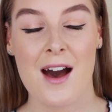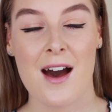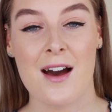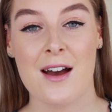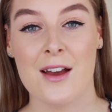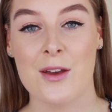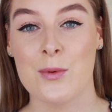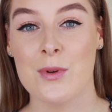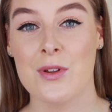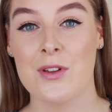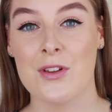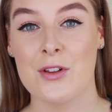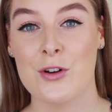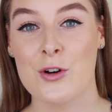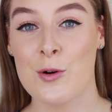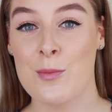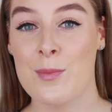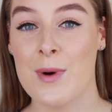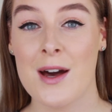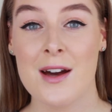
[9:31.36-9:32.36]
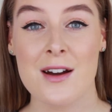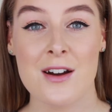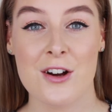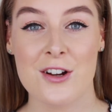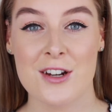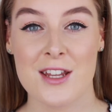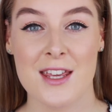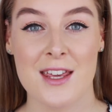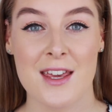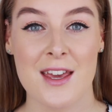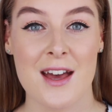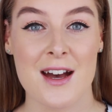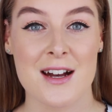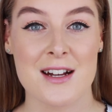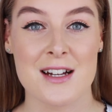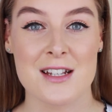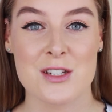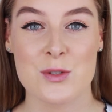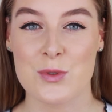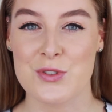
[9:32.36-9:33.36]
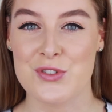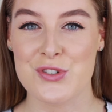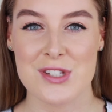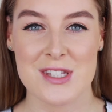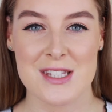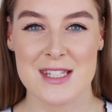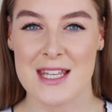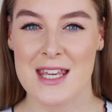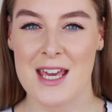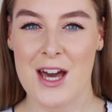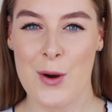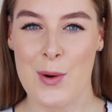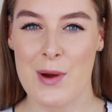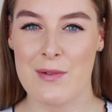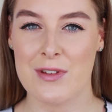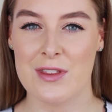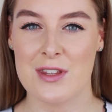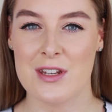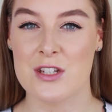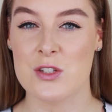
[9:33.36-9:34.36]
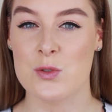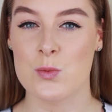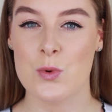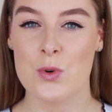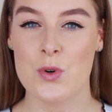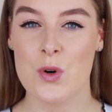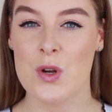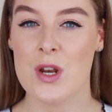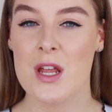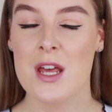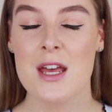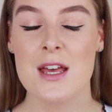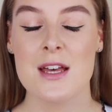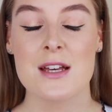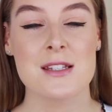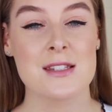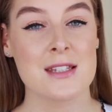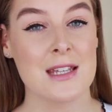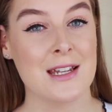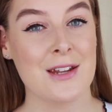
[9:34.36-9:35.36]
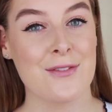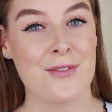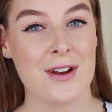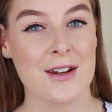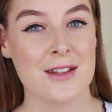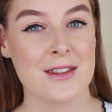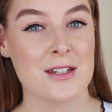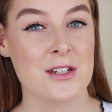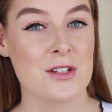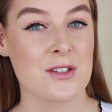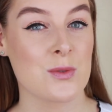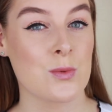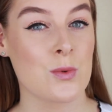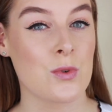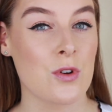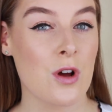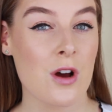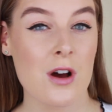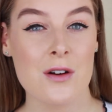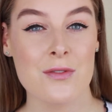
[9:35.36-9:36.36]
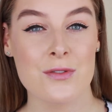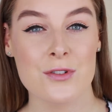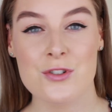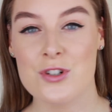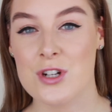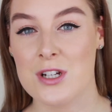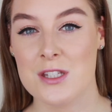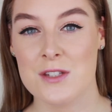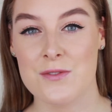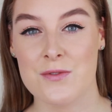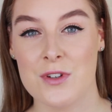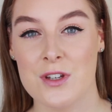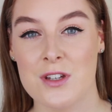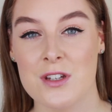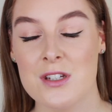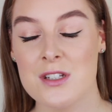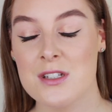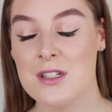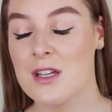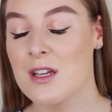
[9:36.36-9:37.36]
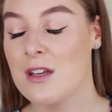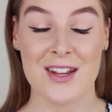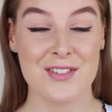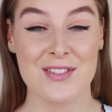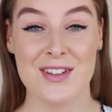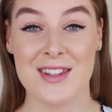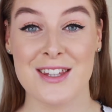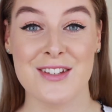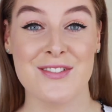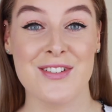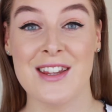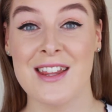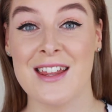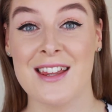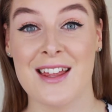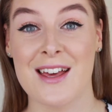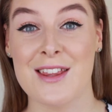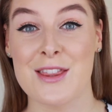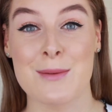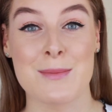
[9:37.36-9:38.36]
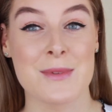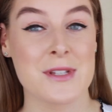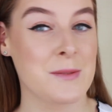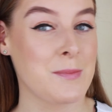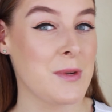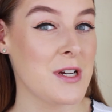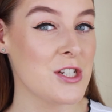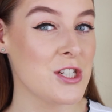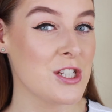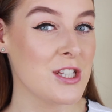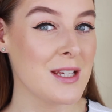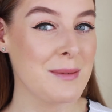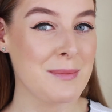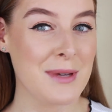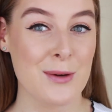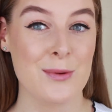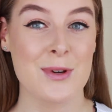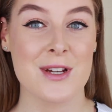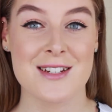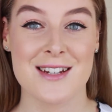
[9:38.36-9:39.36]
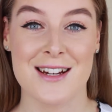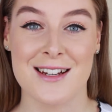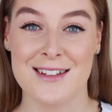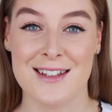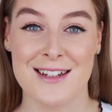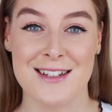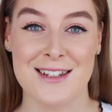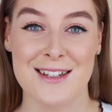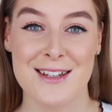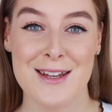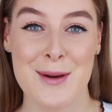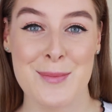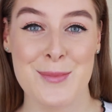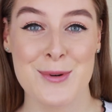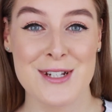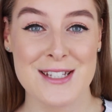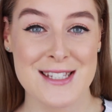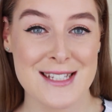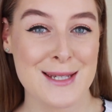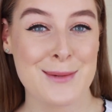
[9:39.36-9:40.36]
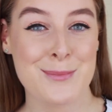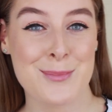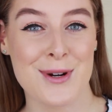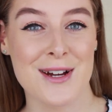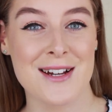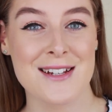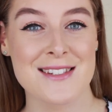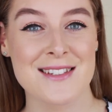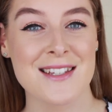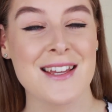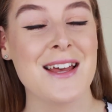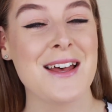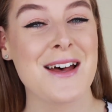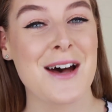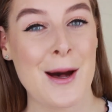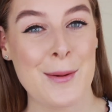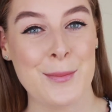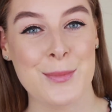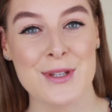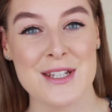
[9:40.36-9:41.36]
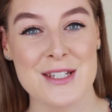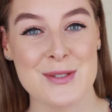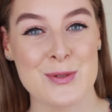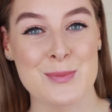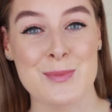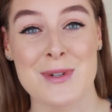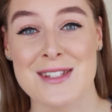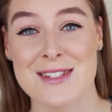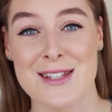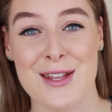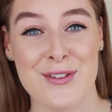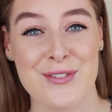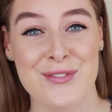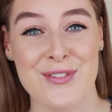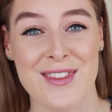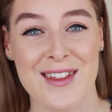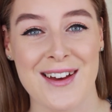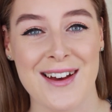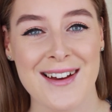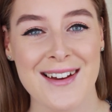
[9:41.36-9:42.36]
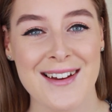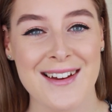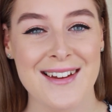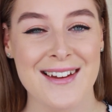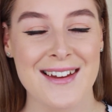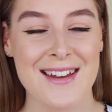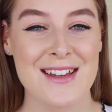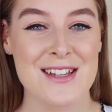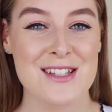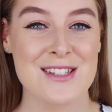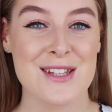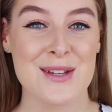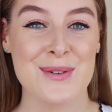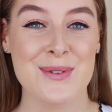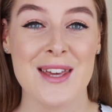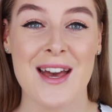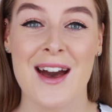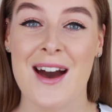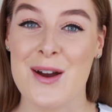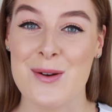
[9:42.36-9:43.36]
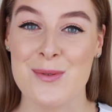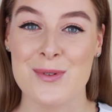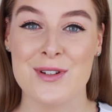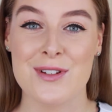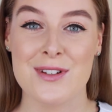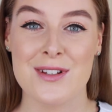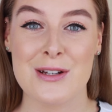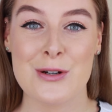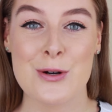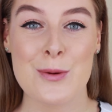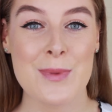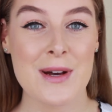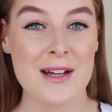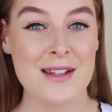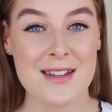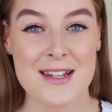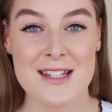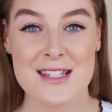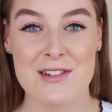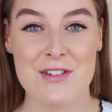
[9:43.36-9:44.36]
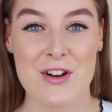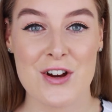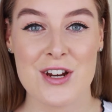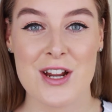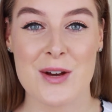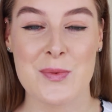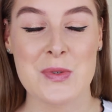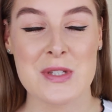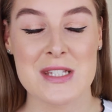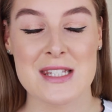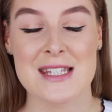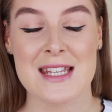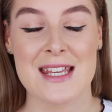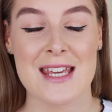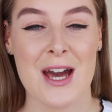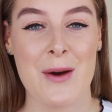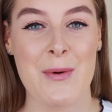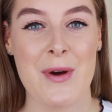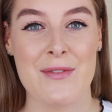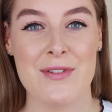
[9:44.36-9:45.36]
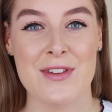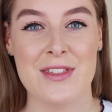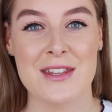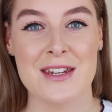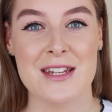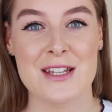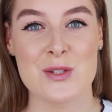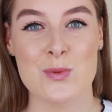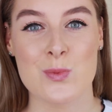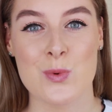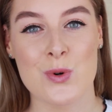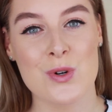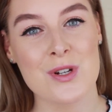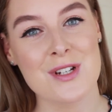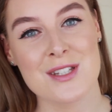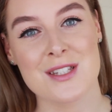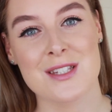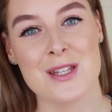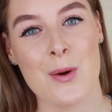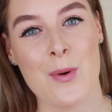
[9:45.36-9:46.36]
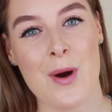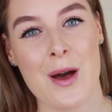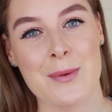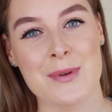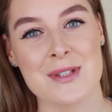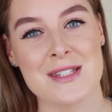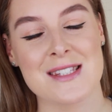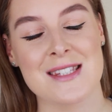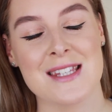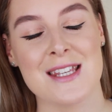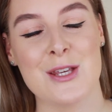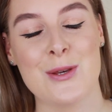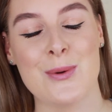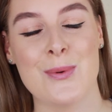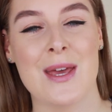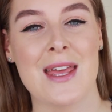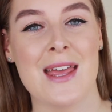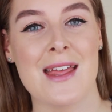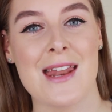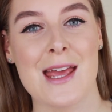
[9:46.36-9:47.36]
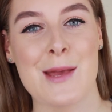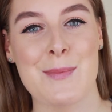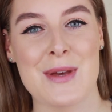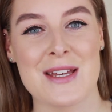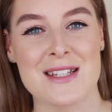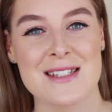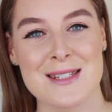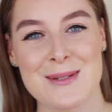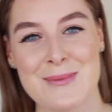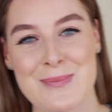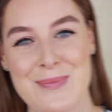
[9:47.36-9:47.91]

I will come back on here and we'll just see how everything has worn, seeing if anything has worn off or transferred. I really, really like them, especially my winged eyeliner. I'm pretty impressed and pleased with myself for that. So yeah, I will come back later on and we'll see how everything is worn. So I will see you in a bit.